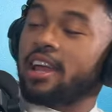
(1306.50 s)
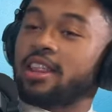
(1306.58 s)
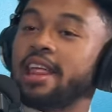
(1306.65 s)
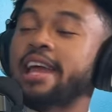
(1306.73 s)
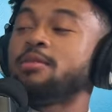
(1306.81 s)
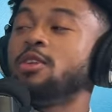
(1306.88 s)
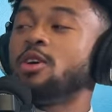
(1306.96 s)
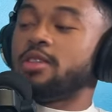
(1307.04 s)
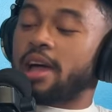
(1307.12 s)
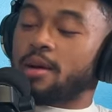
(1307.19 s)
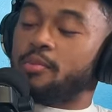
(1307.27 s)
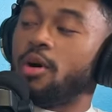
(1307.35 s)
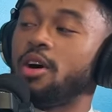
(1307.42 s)
you like, no,
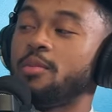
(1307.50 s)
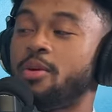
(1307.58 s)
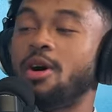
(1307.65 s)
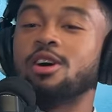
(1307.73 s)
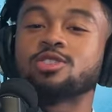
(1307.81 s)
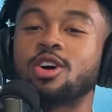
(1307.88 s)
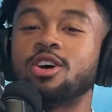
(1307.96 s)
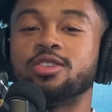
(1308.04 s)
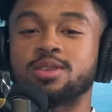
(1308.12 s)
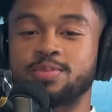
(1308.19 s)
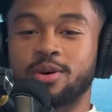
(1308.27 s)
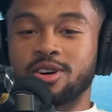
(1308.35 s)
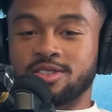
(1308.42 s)
like, pa- pause him. all this.
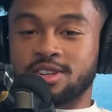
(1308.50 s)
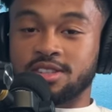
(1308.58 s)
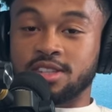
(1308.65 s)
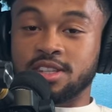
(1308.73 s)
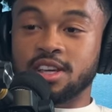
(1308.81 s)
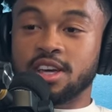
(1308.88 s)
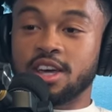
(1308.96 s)
Pause all this.